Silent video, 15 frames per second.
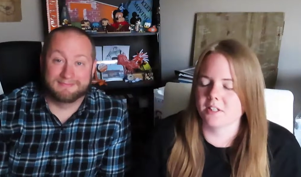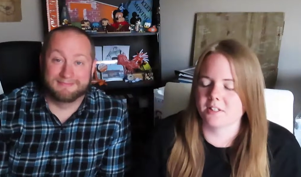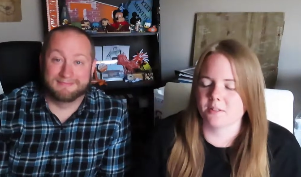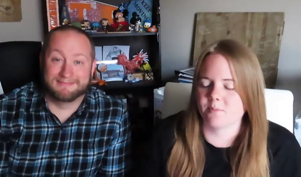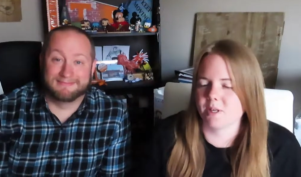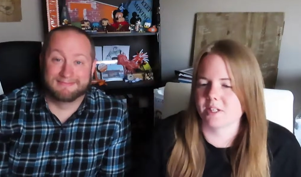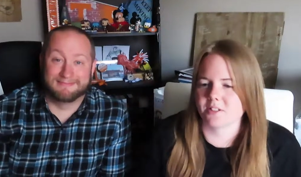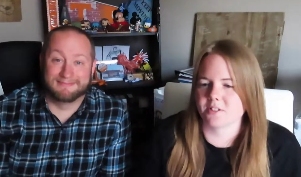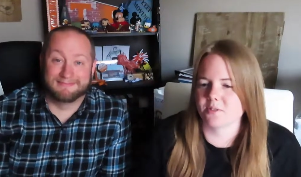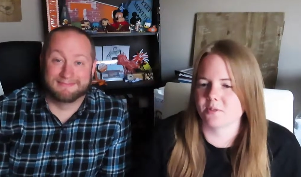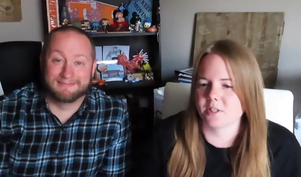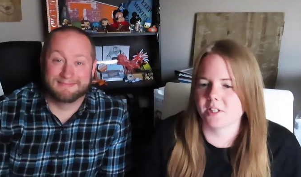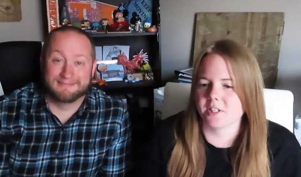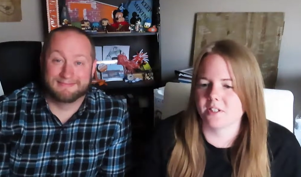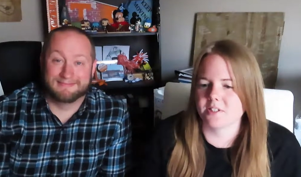Speaker 1: don't like the
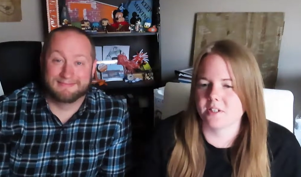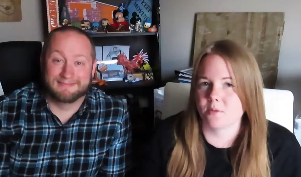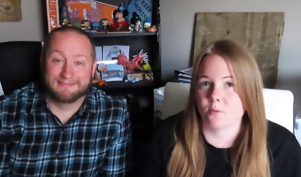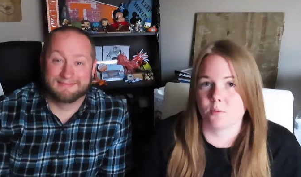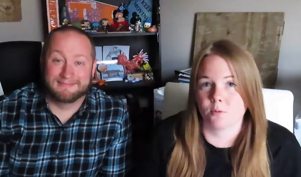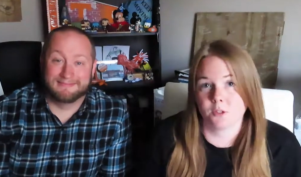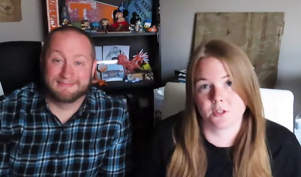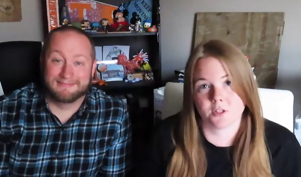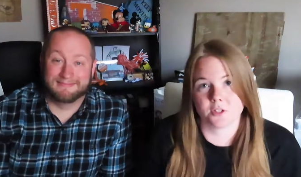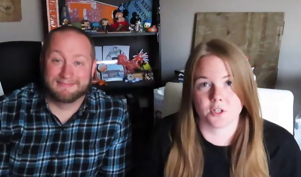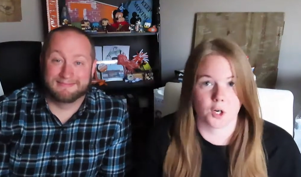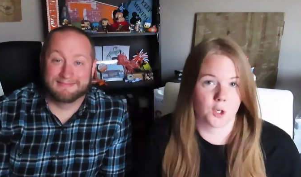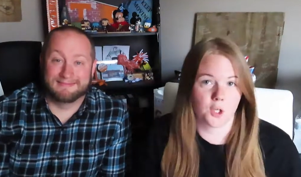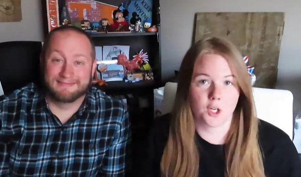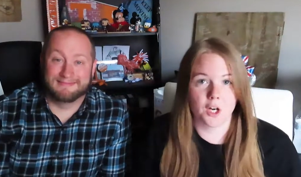backstory." And I was like, "Well, we'll just
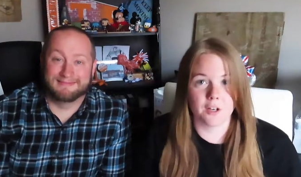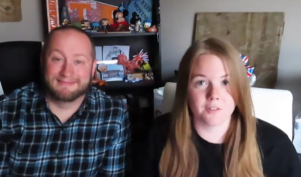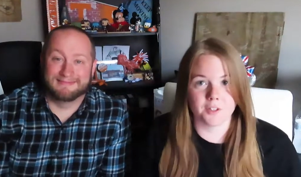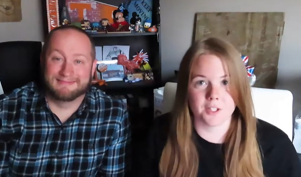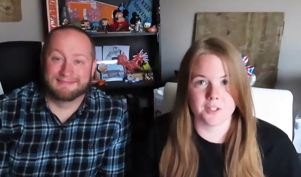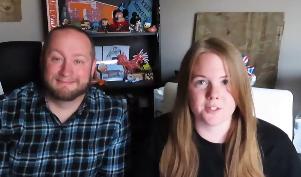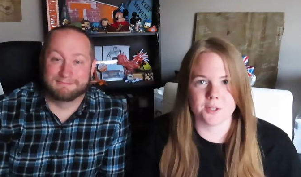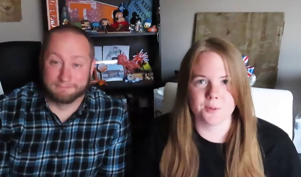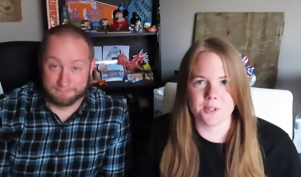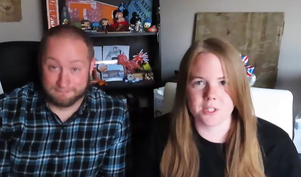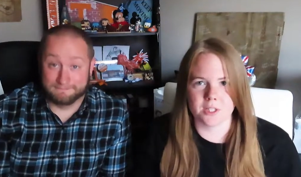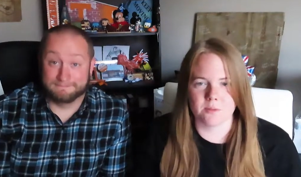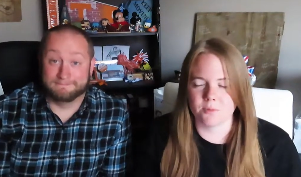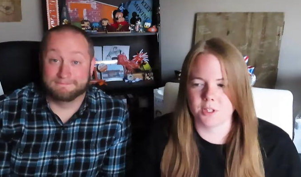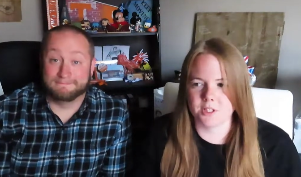turn it off then." So we
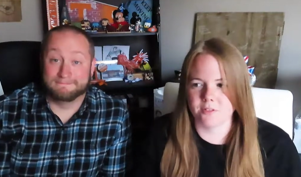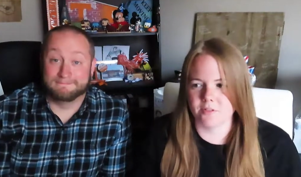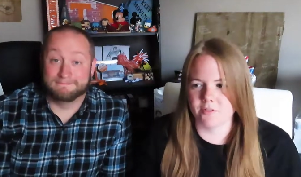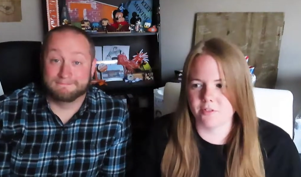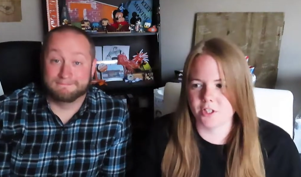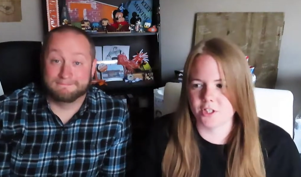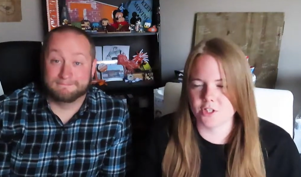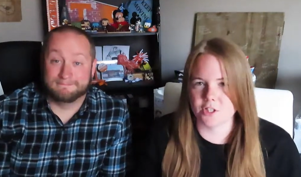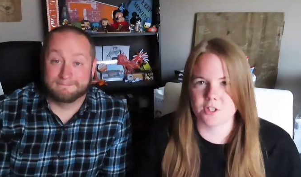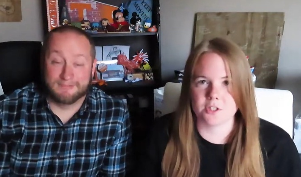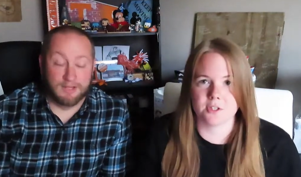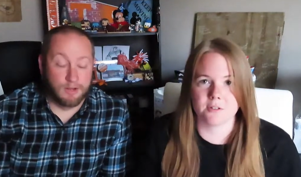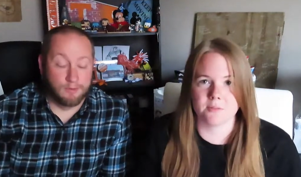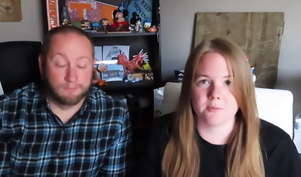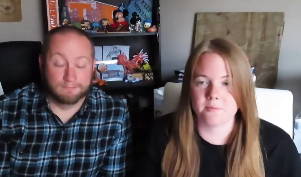did. and We didn't even finish
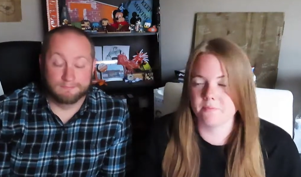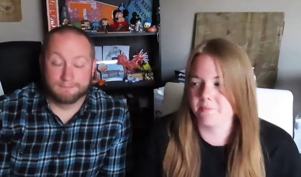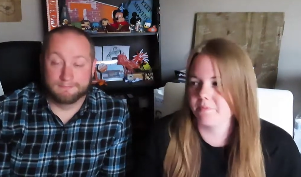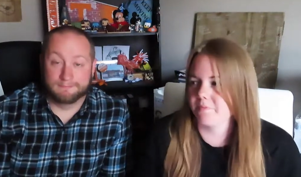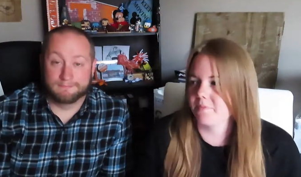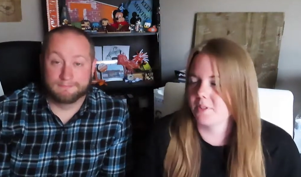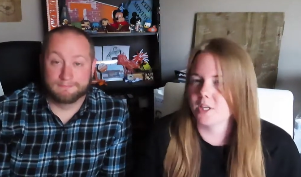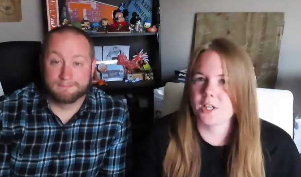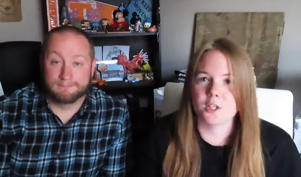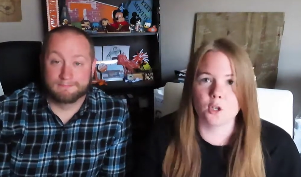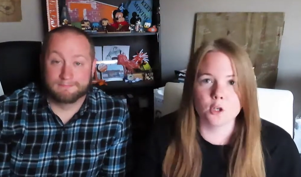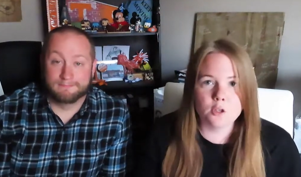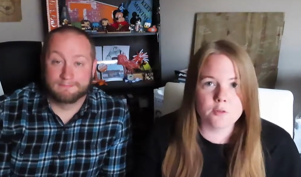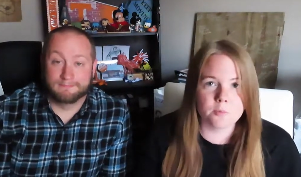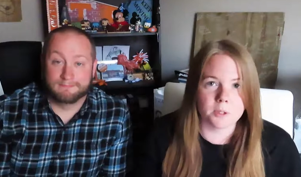it. So
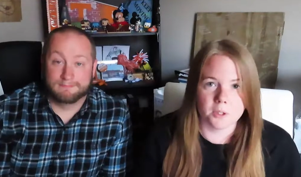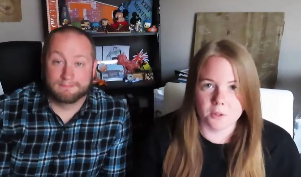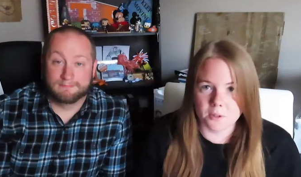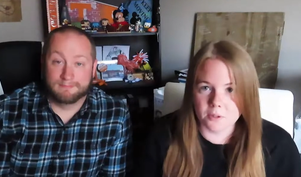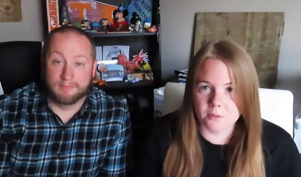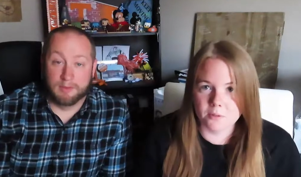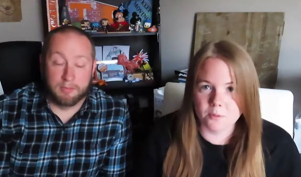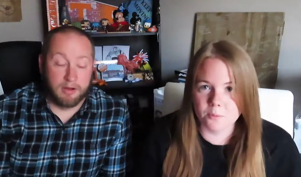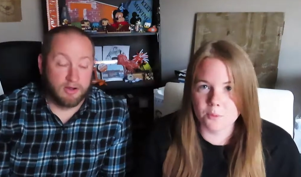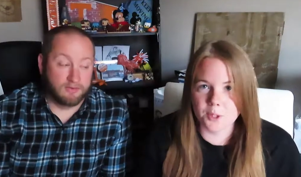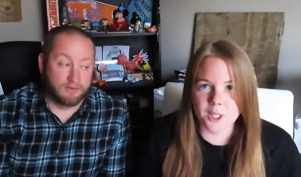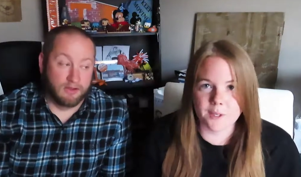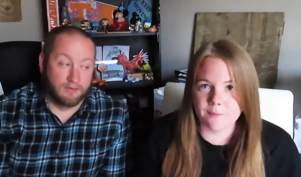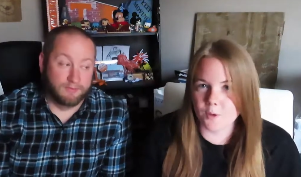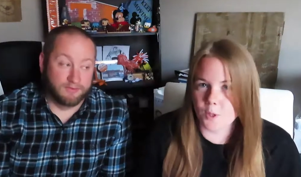it could have been good. The
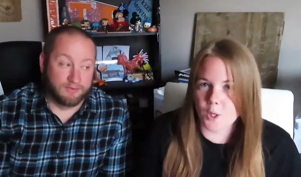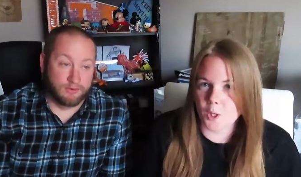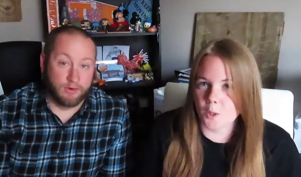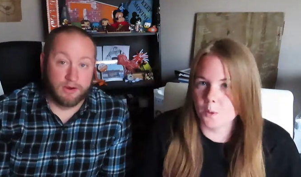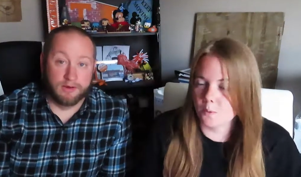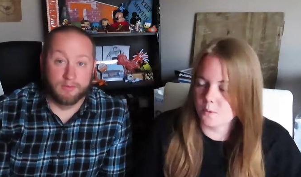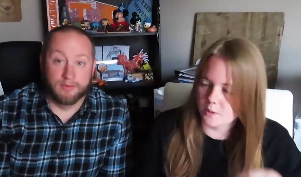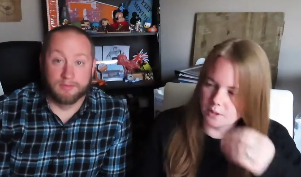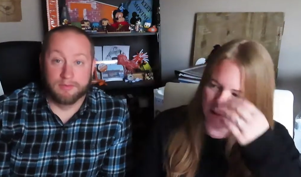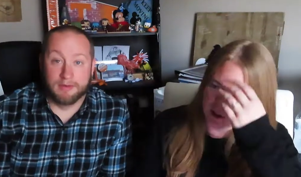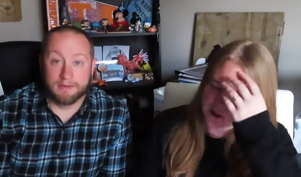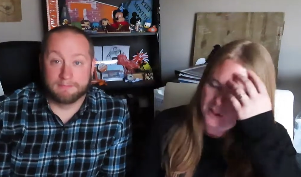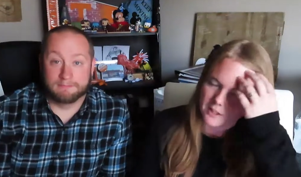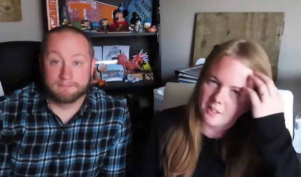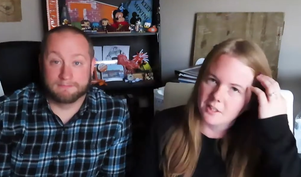box
Speaker 2: office agreed with
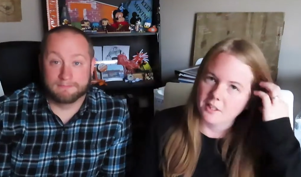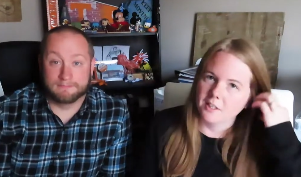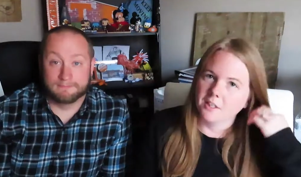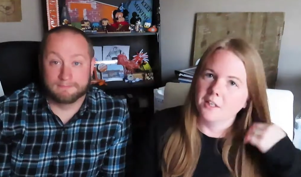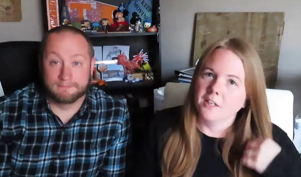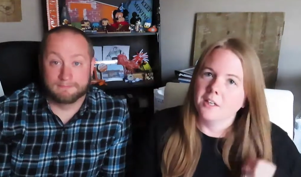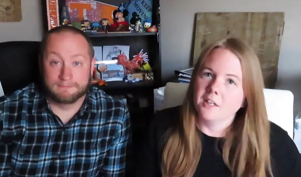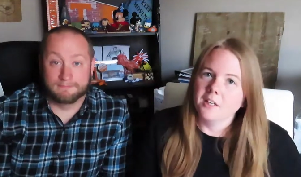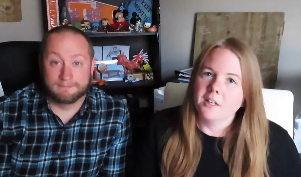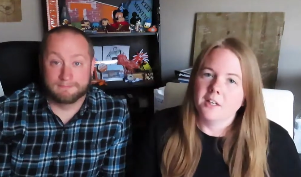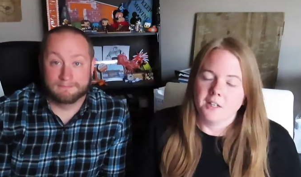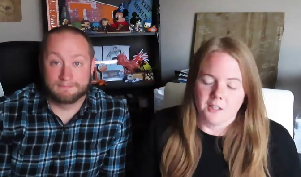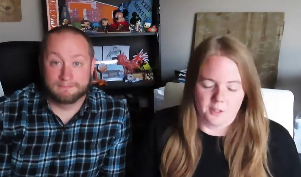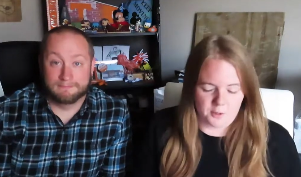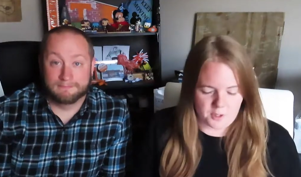me.
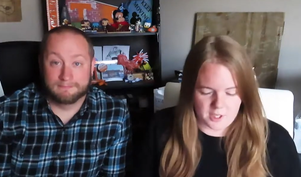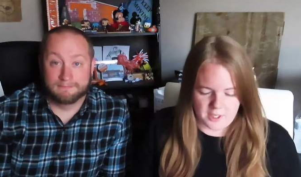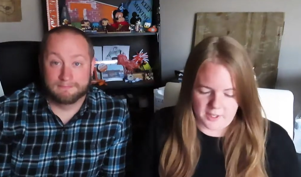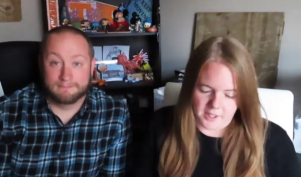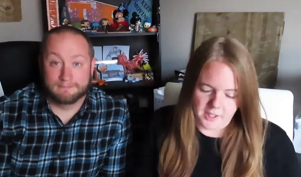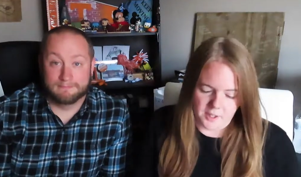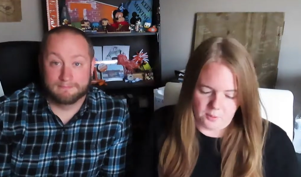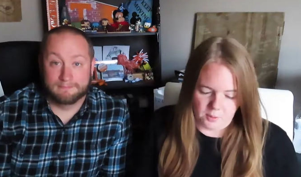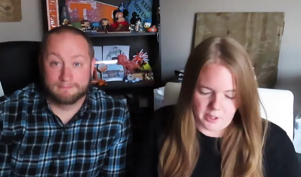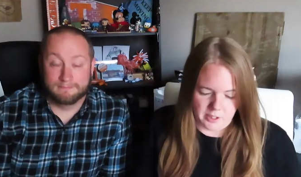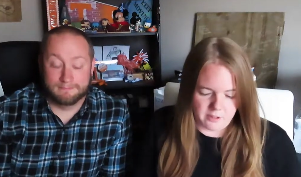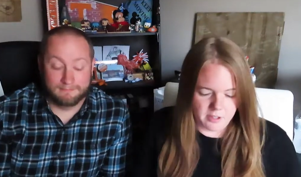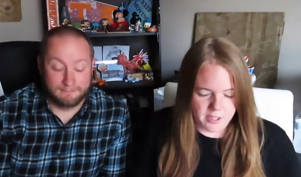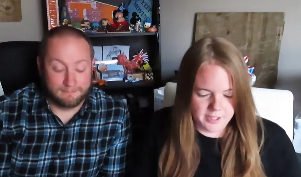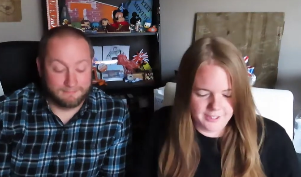
Speaker 1: Okay,
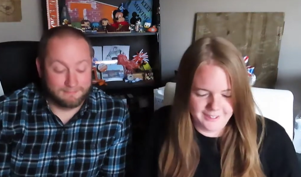anyway.